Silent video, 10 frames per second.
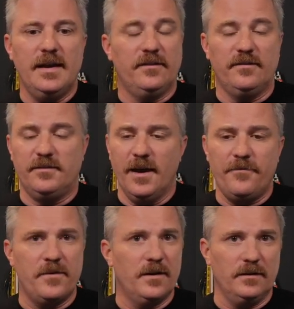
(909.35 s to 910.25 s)
it's
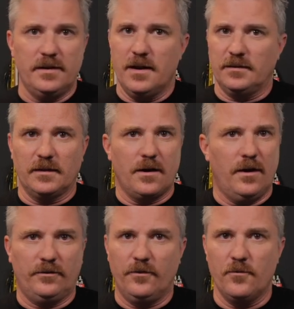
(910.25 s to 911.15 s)
definitely not the
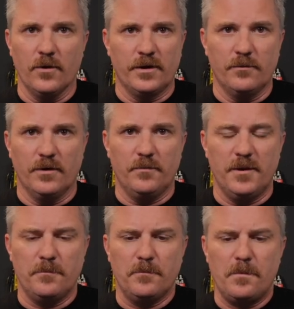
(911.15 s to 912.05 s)
cost of working with me.